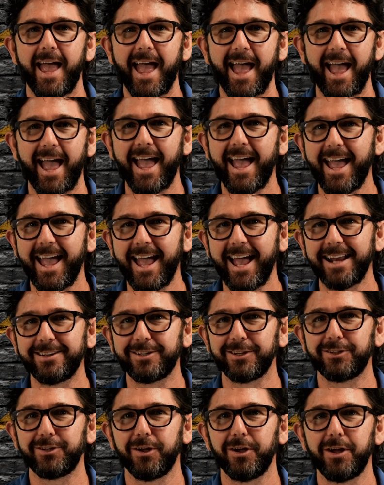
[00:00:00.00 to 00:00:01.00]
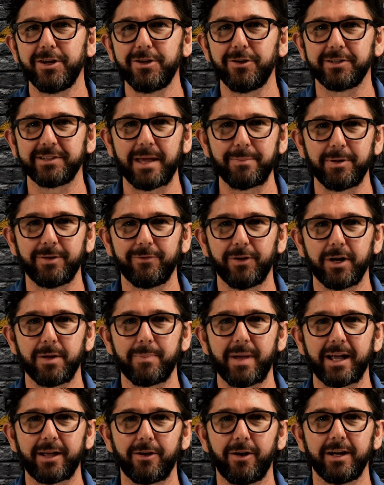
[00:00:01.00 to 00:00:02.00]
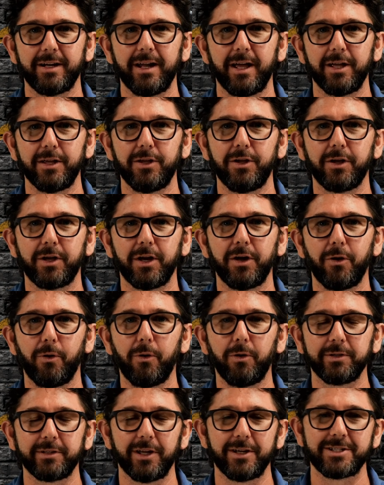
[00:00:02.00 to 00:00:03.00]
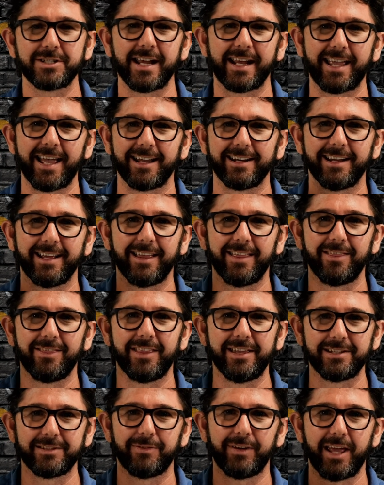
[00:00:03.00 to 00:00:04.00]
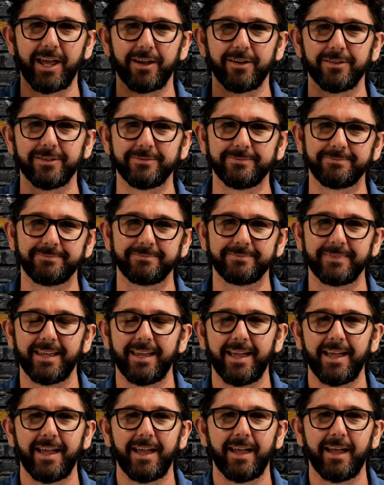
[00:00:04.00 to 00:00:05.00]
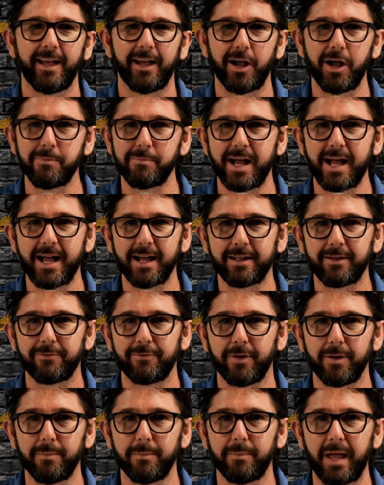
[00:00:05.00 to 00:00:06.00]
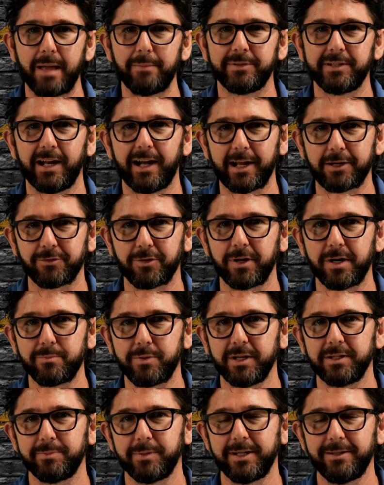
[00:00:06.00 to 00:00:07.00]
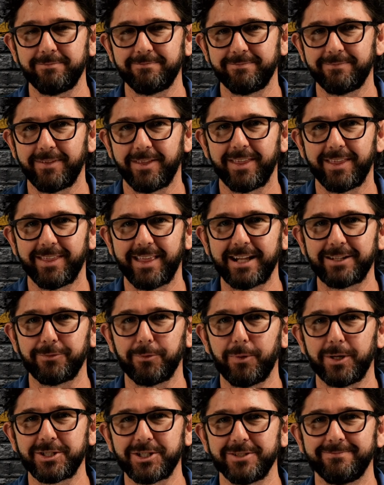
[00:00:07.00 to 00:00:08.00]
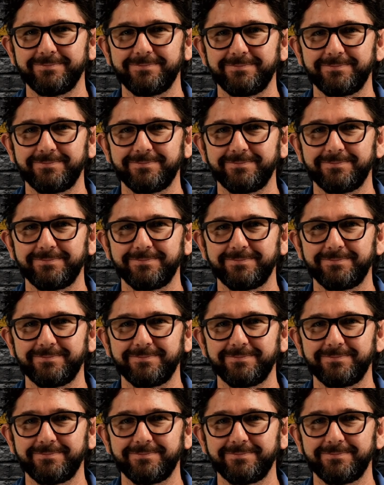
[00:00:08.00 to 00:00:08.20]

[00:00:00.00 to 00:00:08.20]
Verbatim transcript: And to turn your snap inverter back on, you can also check out this video. I'm Mark from MC Electrical in Brisbane. Thanks for watching.